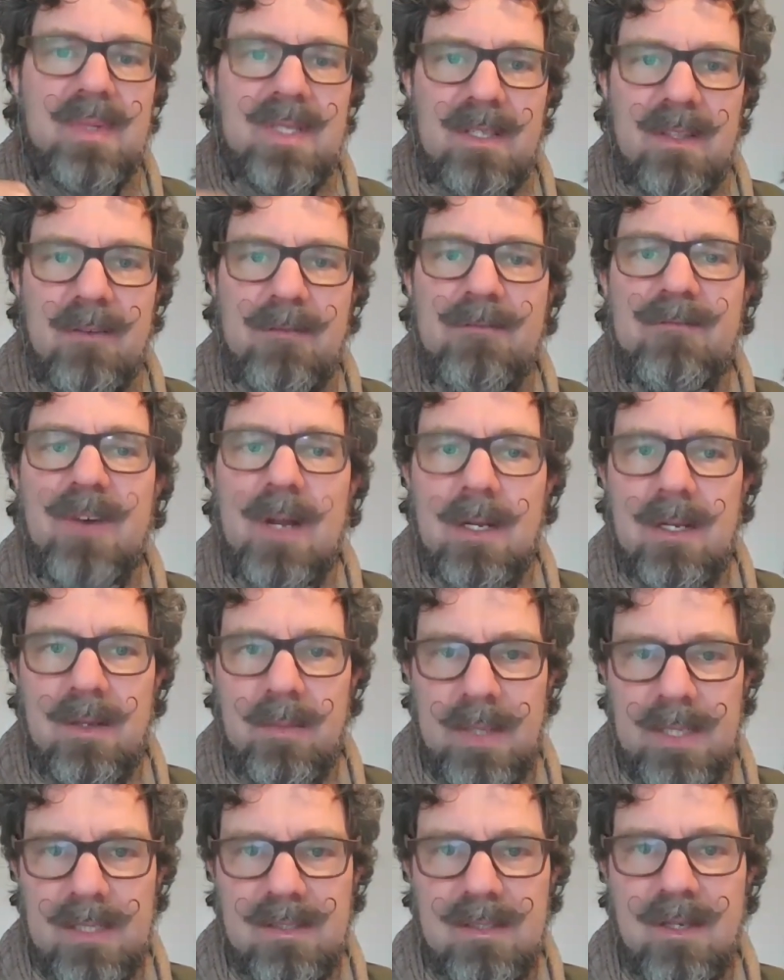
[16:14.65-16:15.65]
to the
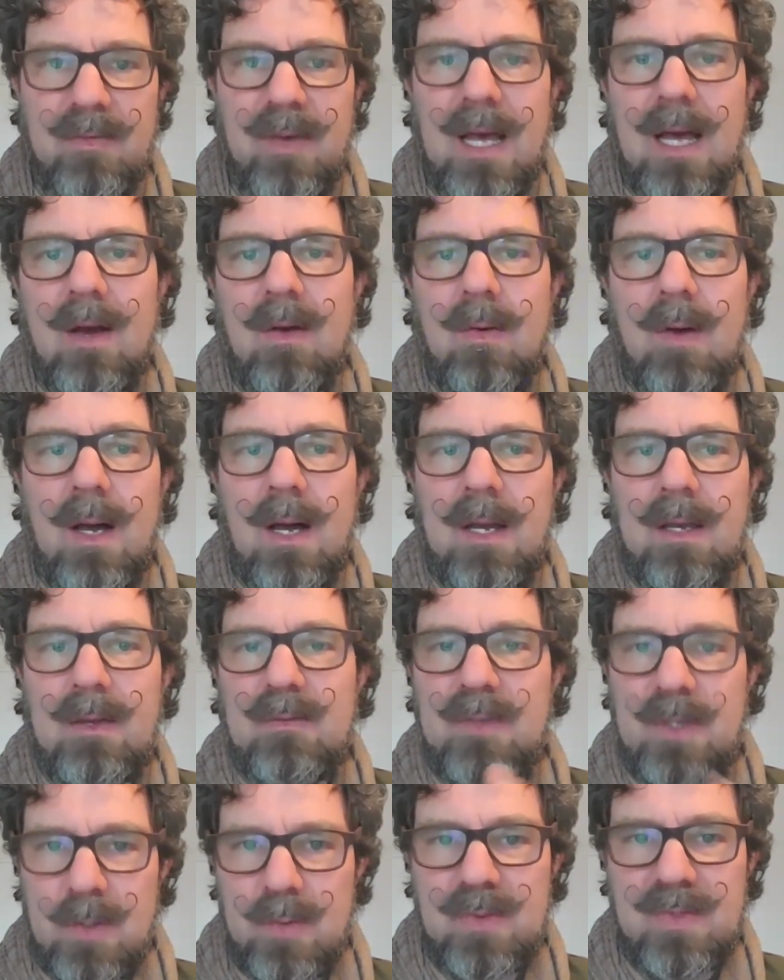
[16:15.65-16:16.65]
fundaments of how I
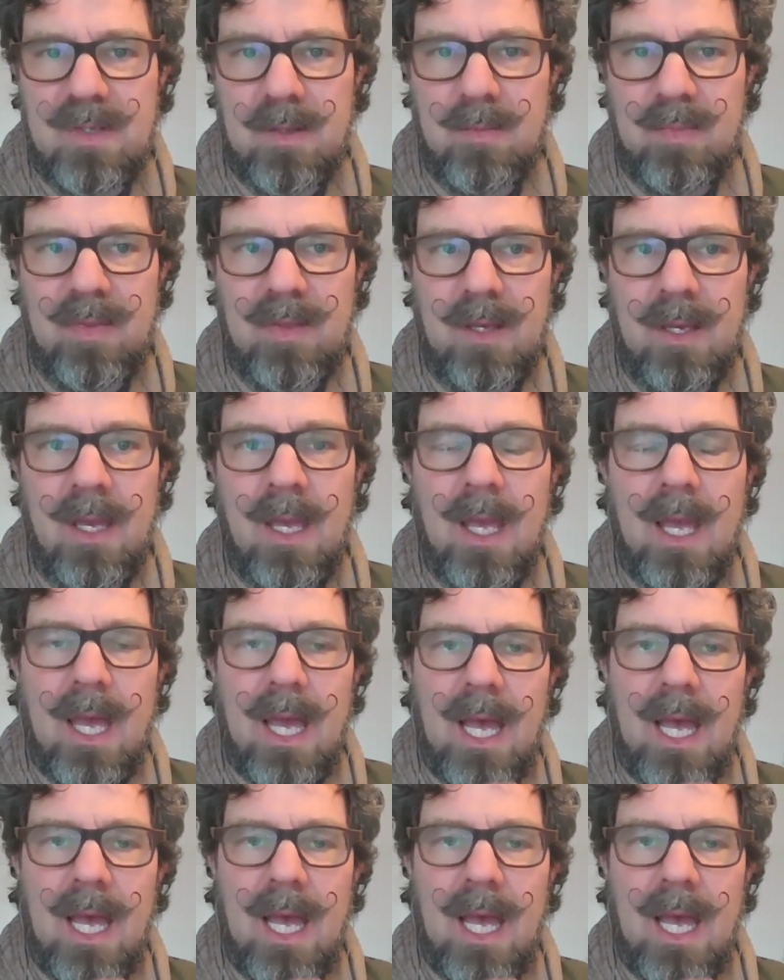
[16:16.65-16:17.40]
view something,